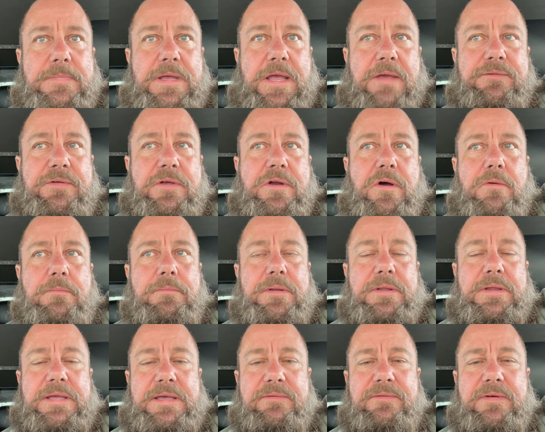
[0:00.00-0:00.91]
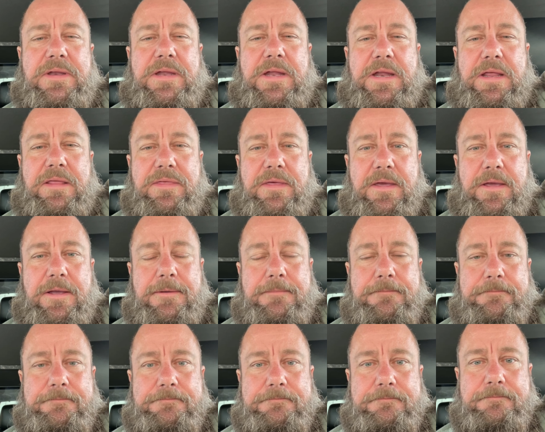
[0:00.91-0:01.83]
if you don't believe in anything,
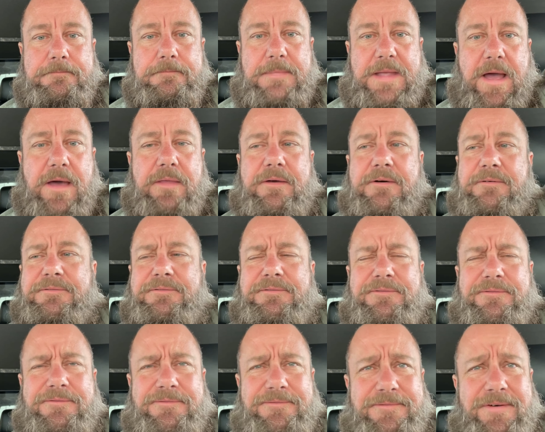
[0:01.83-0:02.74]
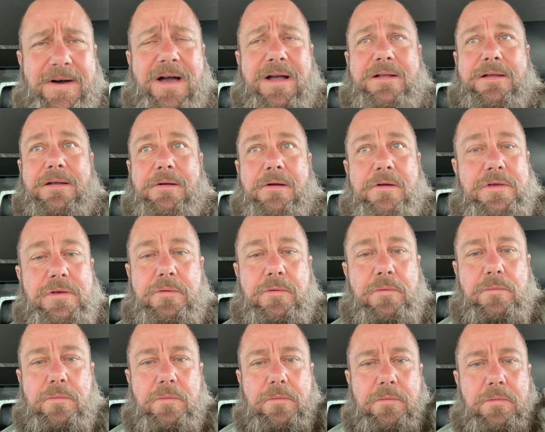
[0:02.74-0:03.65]
how the fuck are
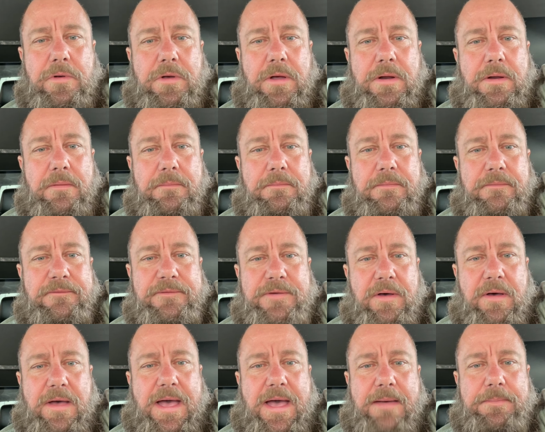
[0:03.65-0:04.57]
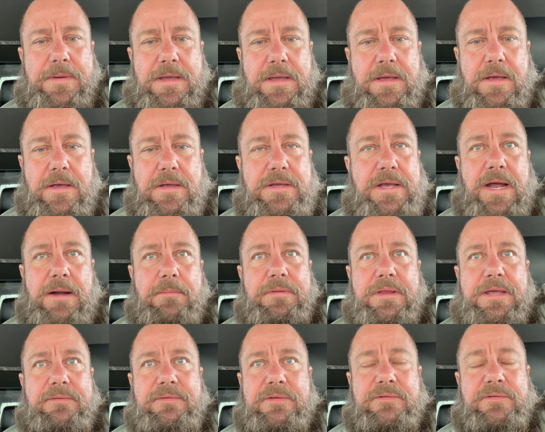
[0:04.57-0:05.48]
you going to feel happy? You got to
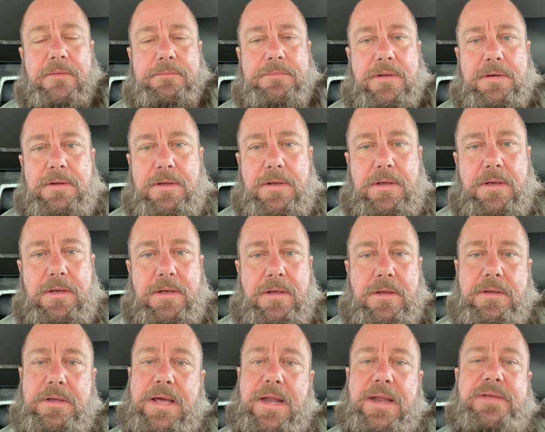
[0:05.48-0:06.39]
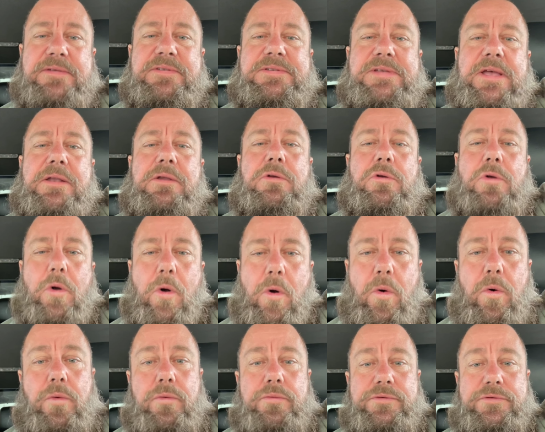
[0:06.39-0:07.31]
believe in something. You got to set
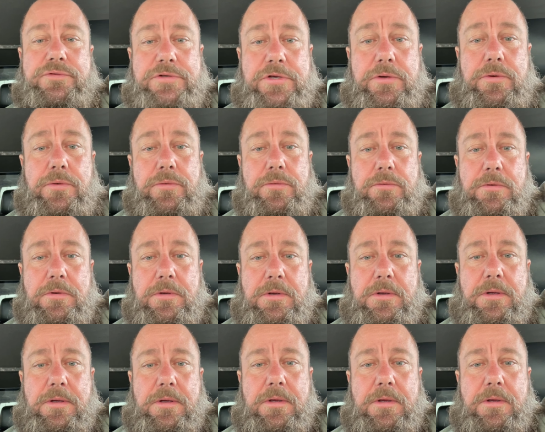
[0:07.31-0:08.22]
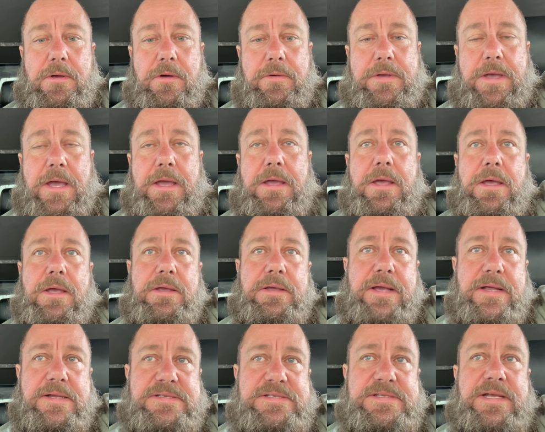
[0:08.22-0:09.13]
goals too. Okay, you
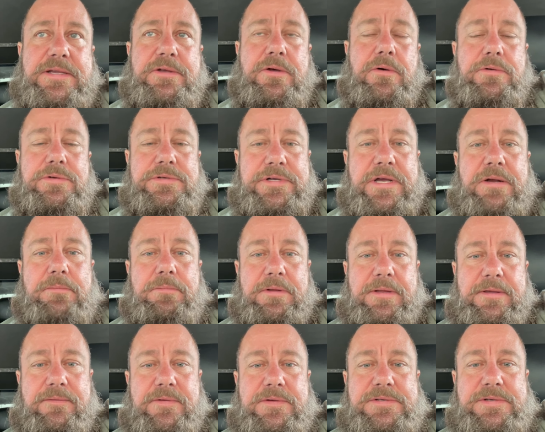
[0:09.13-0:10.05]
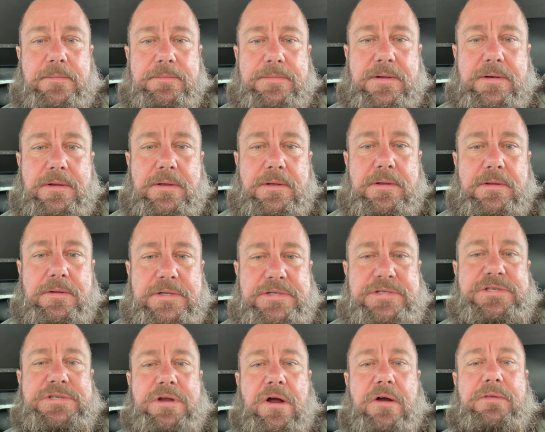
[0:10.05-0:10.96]
got to set goals. You got to believe in something. Let's
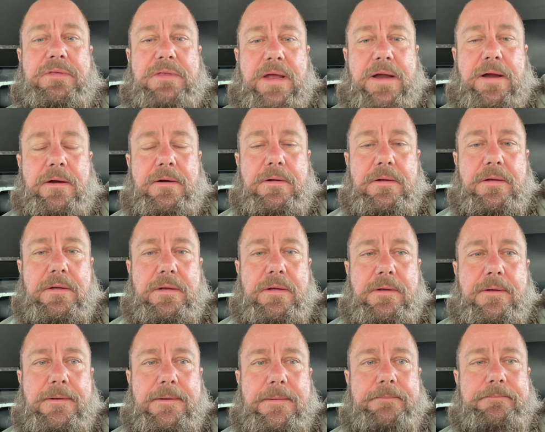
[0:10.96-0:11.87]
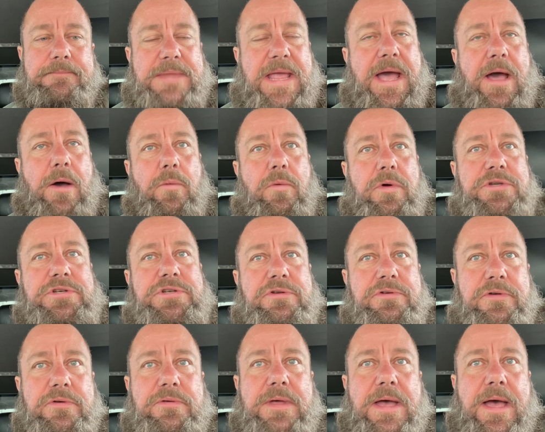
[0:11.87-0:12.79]
start there. Now, once you
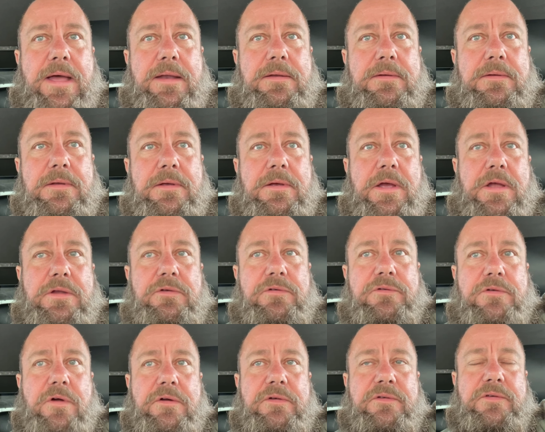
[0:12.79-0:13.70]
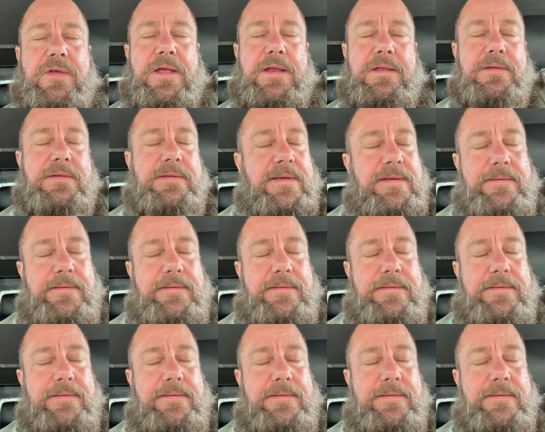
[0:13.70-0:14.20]
do that and you start saying,